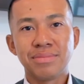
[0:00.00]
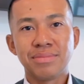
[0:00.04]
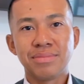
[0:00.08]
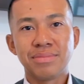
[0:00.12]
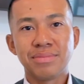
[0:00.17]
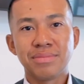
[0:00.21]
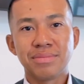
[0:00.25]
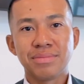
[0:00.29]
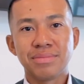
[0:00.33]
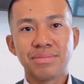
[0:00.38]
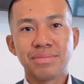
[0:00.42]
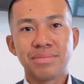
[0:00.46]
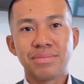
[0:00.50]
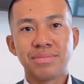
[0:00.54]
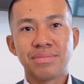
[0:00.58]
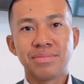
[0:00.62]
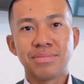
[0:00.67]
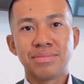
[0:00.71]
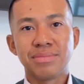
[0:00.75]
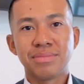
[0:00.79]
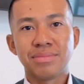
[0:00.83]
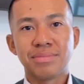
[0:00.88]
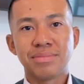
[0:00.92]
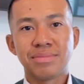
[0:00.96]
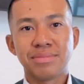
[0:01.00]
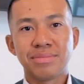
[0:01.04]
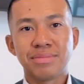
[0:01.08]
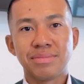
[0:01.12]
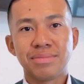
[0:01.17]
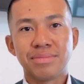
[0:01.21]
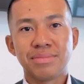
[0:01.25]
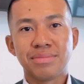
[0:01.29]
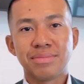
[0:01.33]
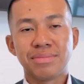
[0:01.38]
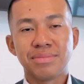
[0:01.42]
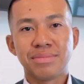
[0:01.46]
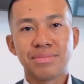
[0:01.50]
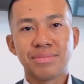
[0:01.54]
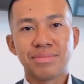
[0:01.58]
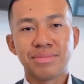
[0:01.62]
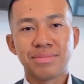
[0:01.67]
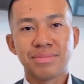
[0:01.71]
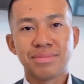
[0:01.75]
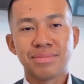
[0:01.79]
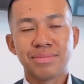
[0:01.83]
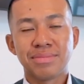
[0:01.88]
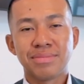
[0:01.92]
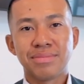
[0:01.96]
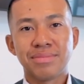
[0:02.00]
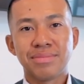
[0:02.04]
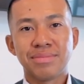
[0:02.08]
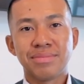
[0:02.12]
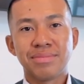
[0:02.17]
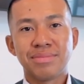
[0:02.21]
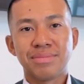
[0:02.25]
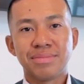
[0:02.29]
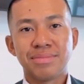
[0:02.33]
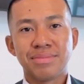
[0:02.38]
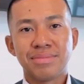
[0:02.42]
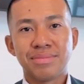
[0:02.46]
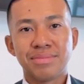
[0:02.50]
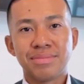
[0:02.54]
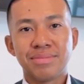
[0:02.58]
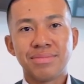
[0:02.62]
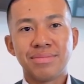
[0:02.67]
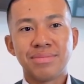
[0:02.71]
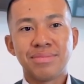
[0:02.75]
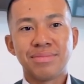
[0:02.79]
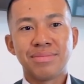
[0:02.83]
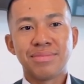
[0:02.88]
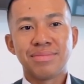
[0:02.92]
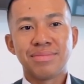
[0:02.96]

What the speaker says: The person shown says nothing.